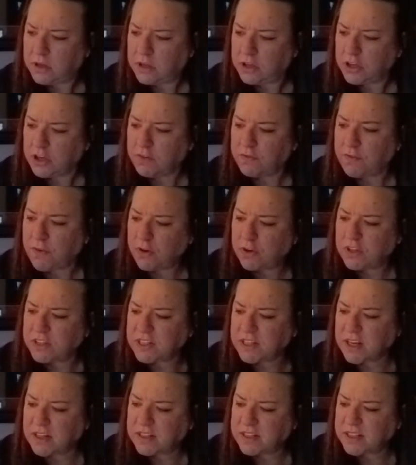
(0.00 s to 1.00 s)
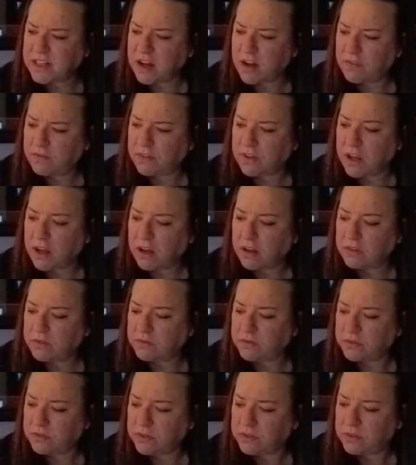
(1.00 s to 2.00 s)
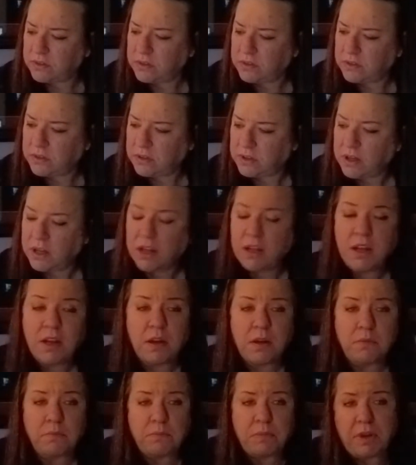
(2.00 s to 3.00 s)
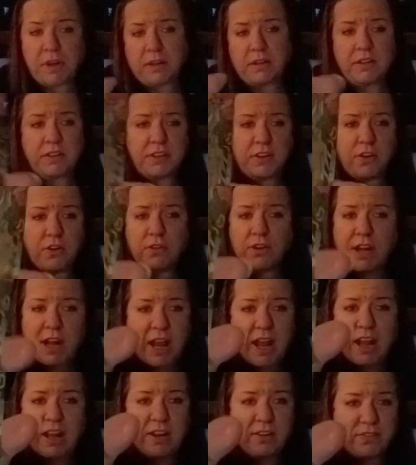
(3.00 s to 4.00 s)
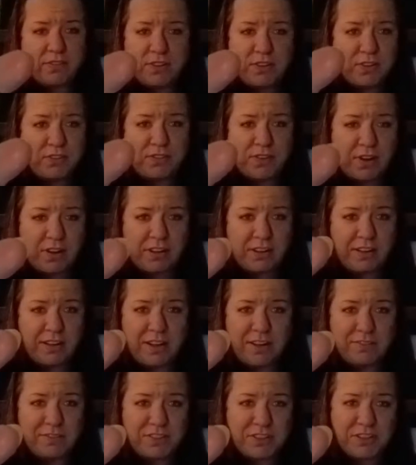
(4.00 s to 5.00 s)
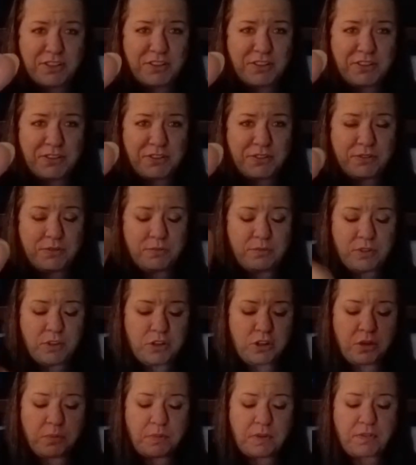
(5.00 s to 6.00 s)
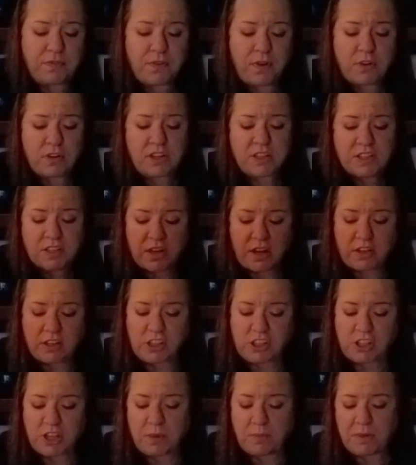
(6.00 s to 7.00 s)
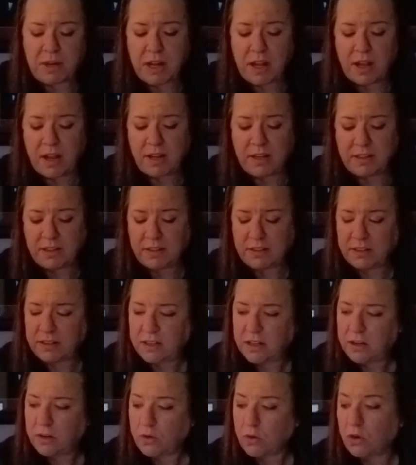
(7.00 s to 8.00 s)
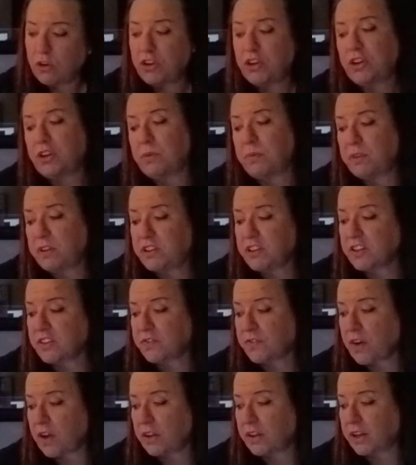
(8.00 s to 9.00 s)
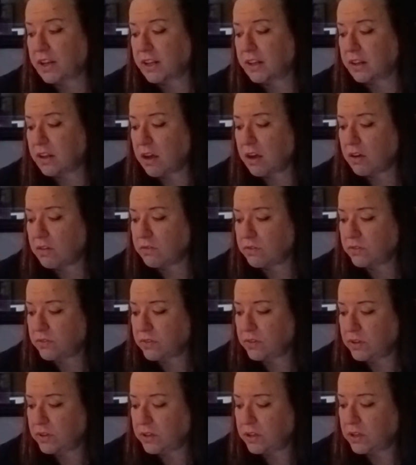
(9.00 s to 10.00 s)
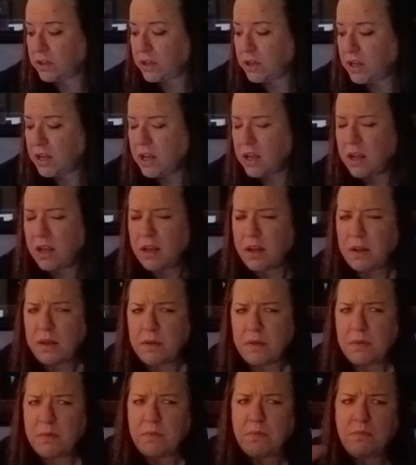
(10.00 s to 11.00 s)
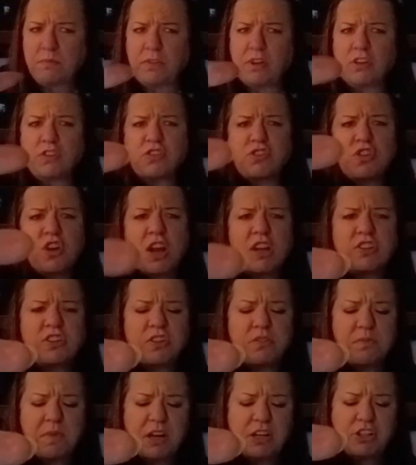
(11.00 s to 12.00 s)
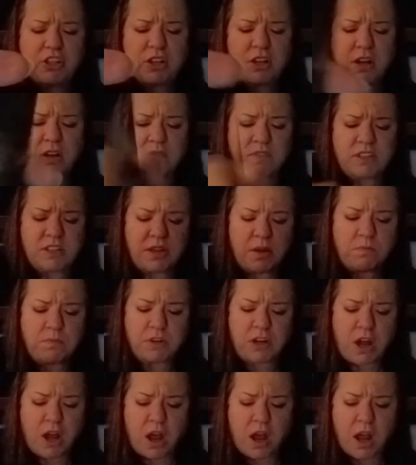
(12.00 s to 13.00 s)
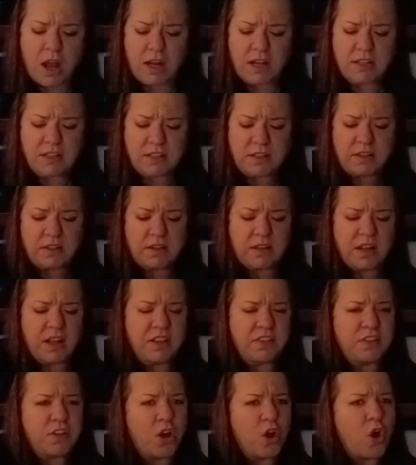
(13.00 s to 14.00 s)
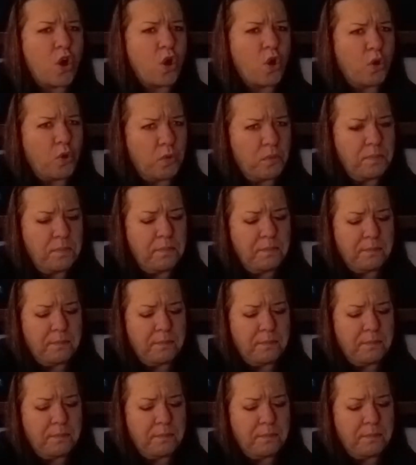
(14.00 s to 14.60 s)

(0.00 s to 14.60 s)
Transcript: You're focused on self-love. But you're okay if you fall in love too. You could be focused on a Gemini, or you could be just falling in love. There's transformation of some kind in the home